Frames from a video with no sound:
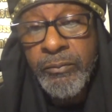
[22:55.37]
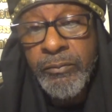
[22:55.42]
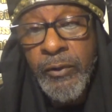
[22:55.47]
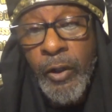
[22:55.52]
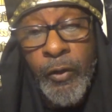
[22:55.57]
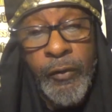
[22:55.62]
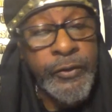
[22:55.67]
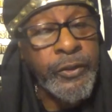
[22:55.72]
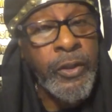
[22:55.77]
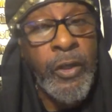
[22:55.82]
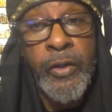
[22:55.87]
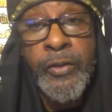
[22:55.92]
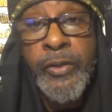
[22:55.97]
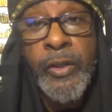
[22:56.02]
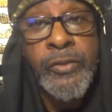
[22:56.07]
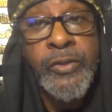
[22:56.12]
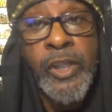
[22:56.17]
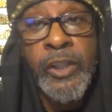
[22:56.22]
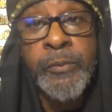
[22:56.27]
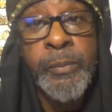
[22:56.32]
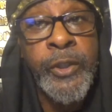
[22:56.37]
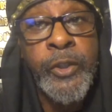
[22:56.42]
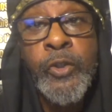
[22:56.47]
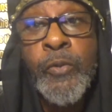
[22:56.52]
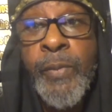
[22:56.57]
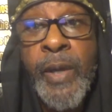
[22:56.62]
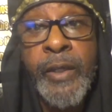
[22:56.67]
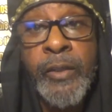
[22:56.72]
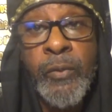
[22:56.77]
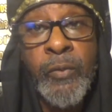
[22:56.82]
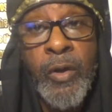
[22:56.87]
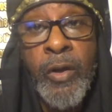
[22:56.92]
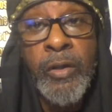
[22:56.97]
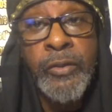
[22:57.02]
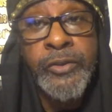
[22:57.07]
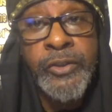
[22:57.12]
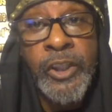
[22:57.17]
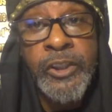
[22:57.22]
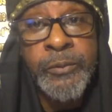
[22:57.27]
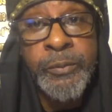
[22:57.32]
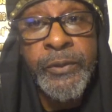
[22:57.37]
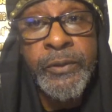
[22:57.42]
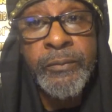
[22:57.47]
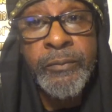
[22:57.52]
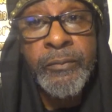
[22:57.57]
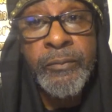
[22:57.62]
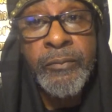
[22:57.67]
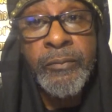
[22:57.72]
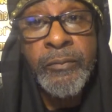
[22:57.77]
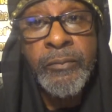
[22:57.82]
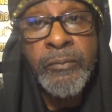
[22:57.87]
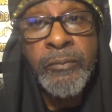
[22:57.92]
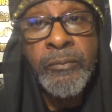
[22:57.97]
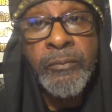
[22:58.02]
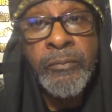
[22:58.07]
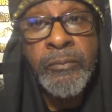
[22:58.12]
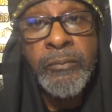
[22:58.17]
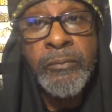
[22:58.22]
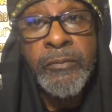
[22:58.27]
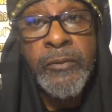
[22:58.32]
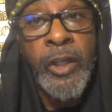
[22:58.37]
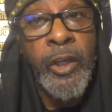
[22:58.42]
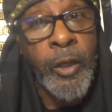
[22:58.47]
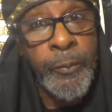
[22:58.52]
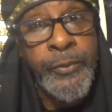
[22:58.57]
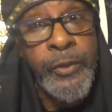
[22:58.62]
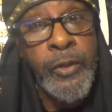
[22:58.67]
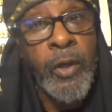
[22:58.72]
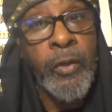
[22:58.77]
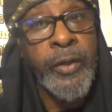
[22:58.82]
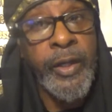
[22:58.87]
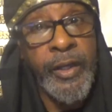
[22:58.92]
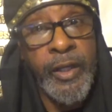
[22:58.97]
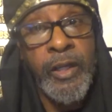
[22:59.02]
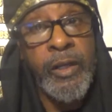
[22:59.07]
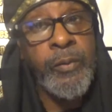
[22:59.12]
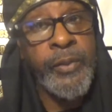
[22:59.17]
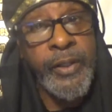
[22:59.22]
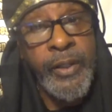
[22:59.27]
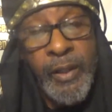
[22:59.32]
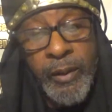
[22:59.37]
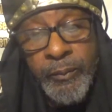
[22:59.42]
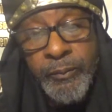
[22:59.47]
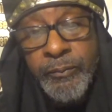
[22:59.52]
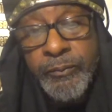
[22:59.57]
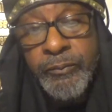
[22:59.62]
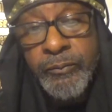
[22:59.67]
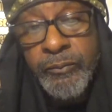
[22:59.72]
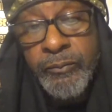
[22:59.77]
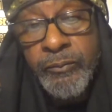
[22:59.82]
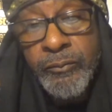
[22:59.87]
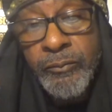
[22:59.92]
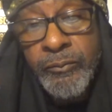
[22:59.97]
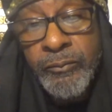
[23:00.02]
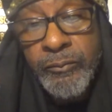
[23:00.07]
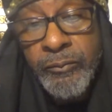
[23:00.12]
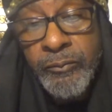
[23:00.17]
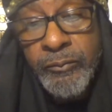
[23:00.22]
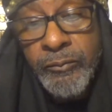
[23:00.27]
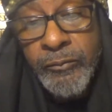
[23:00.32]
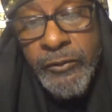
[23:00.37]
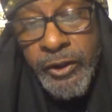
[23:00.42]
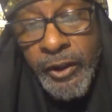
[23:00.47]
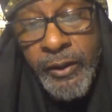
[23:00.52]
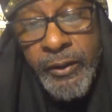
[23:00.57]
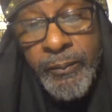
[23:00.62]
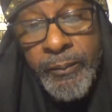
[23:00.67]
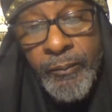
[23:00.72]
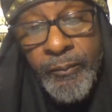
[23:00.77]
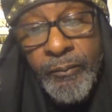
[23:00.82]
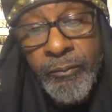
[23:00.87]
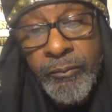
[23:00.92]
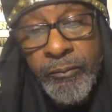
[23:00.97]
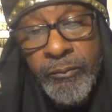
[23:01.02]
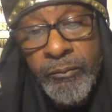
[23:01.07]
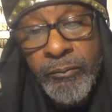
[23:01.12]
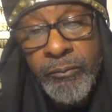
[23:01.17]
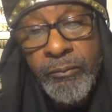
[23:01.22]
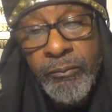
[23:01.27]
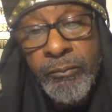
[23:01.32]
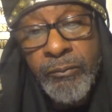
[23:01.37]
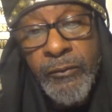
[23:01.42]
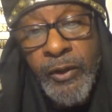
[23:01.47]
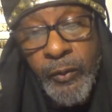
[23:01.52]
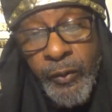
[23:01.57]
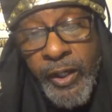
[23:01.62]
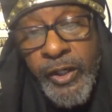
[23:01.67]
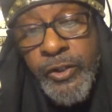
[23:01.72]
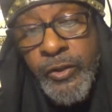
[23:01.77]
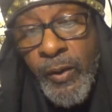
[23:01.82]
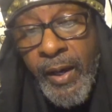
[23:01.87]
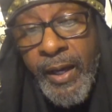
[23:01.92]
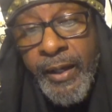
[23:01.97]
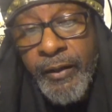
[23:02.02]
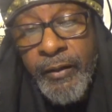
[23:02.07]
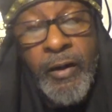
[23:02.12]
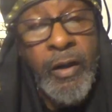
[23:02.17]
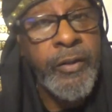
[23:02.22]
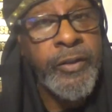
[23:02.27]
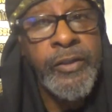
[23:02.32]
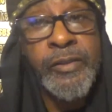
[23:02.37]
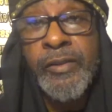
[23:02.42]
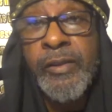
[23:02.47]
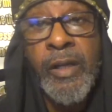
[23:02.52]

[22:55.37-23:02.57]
overthrowing your judgment, you make the wrong judgment to help you go to hell with him. See? The great dragon, all these